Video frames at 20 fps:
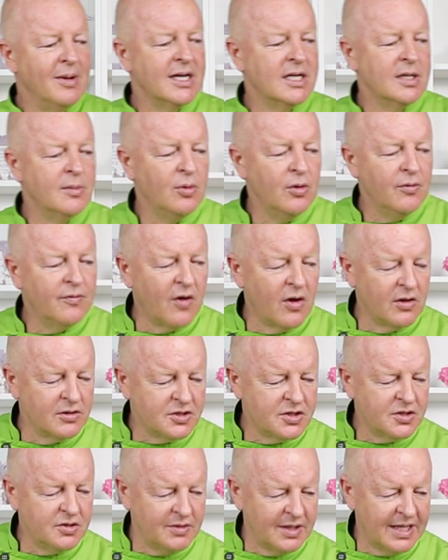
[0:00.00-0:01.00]
we're gonna move
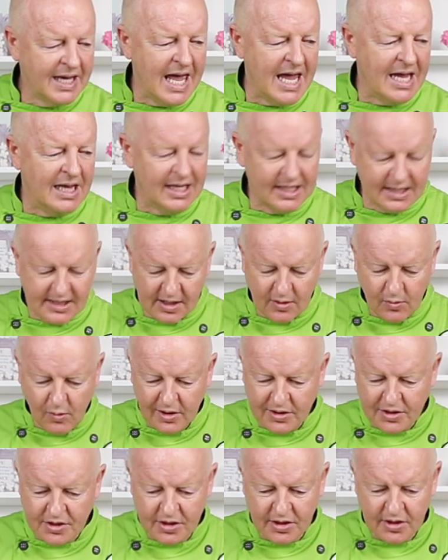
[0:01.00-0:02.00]
on to the calyx. So
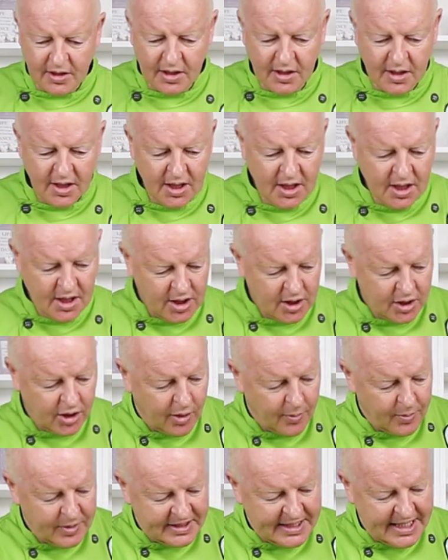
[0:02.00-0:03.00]
once your
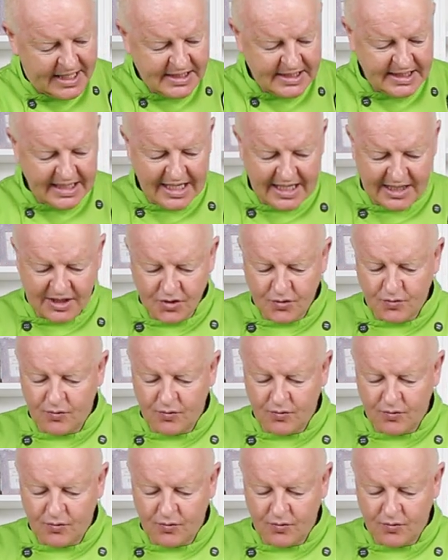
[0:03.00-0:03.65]
Gerbera daisy has